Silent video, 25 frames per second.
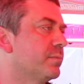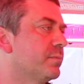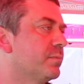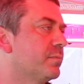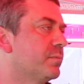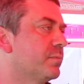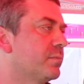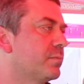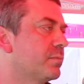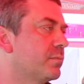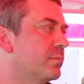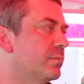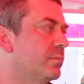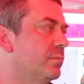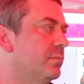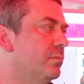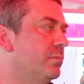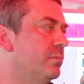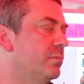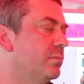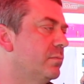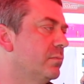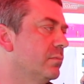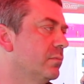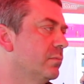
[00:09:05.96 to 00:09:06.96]

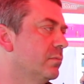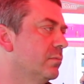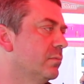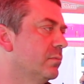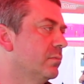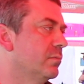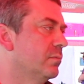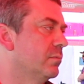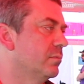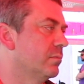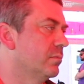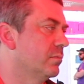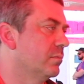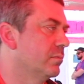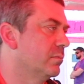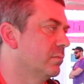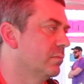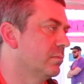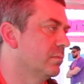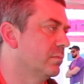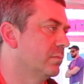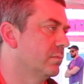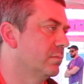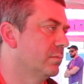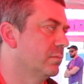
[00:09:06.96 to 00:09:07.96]

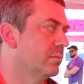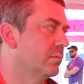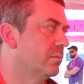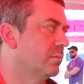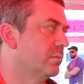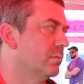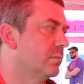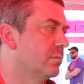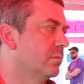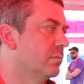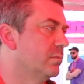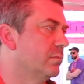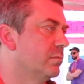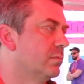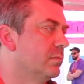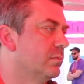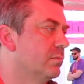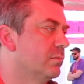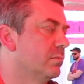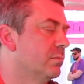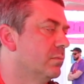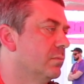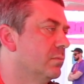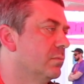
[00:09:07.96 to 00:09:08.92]
The person shown says nothing.